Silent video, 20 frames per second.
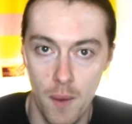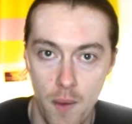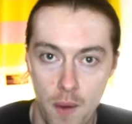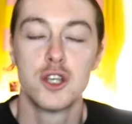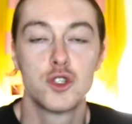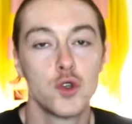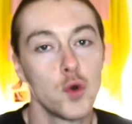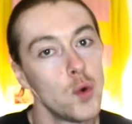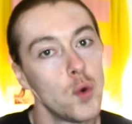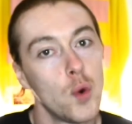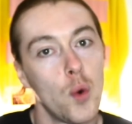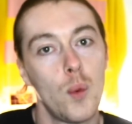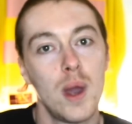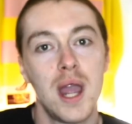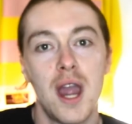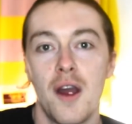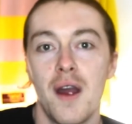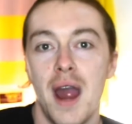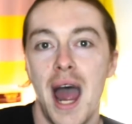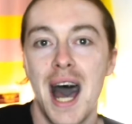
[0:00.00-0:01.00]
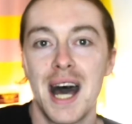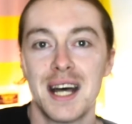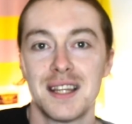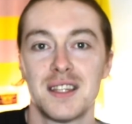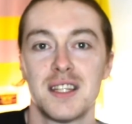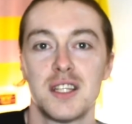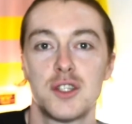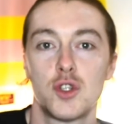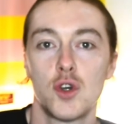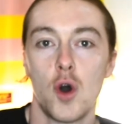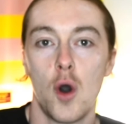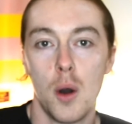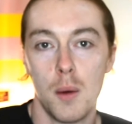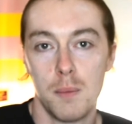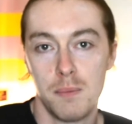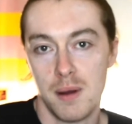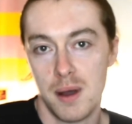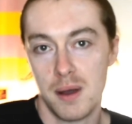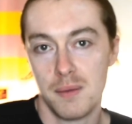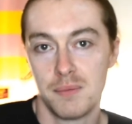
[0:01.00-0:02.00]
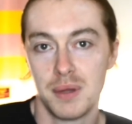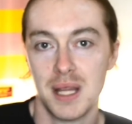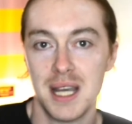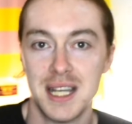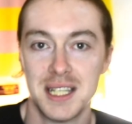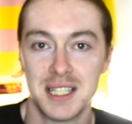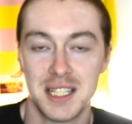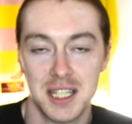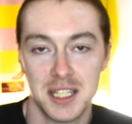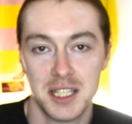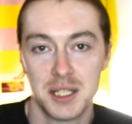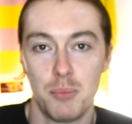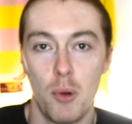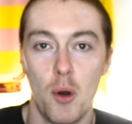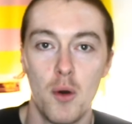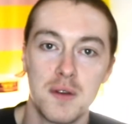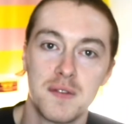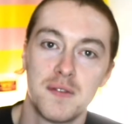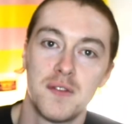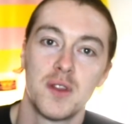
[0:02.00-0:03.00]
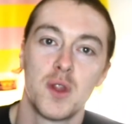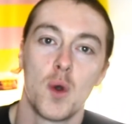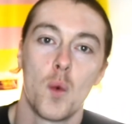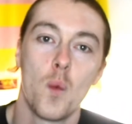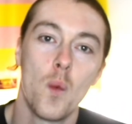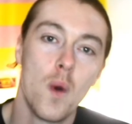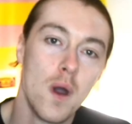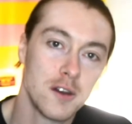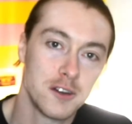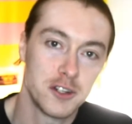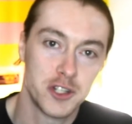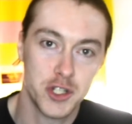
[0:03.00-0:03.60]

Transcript: So we are at the top place spot for the worst